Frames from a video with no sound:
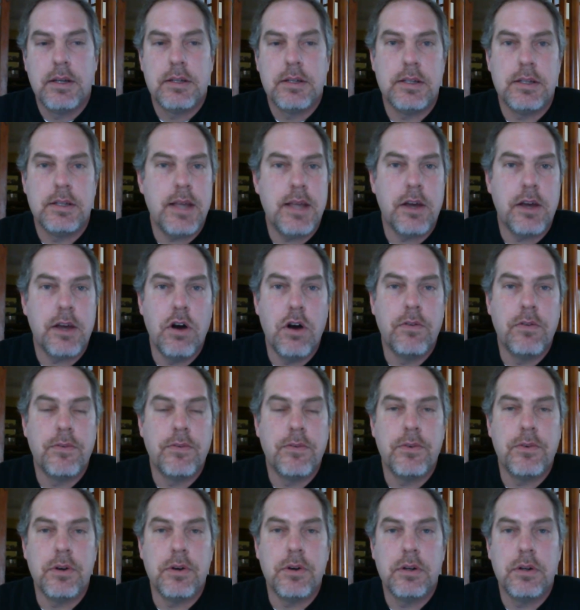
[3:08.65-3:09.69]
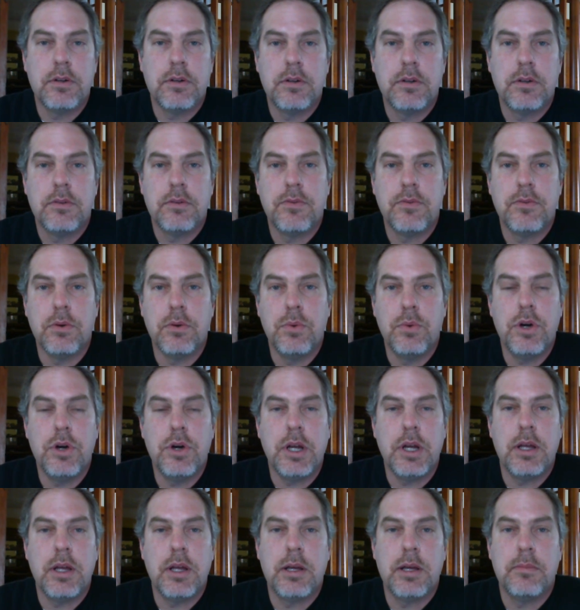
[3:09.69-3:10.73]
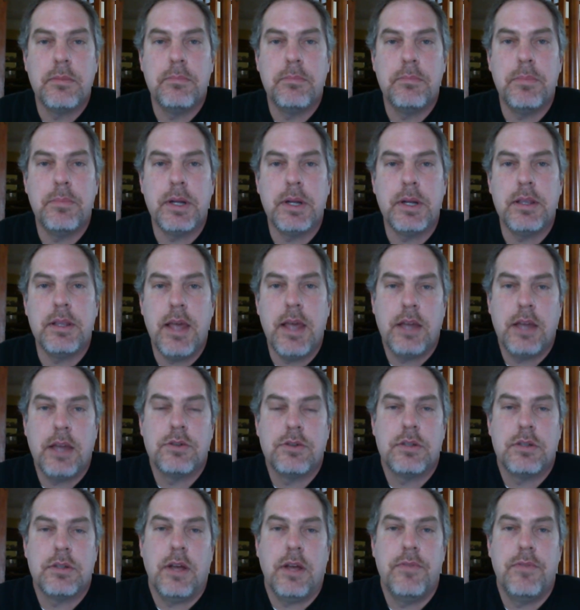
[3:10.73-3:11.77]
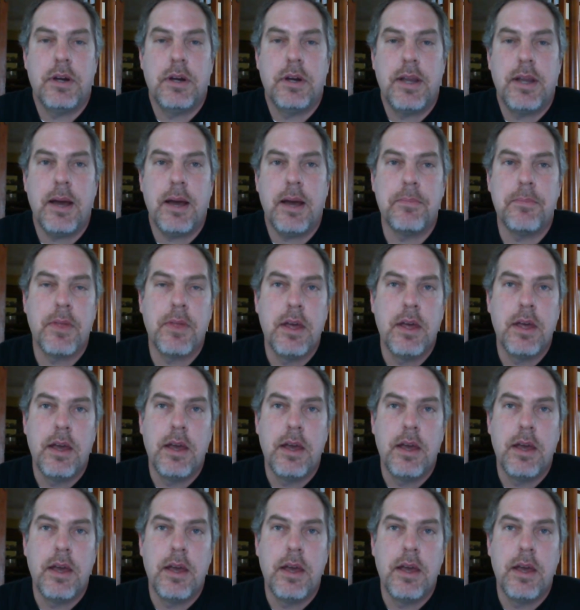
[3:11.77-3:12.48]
take over for Wood, but the Angels love their depth.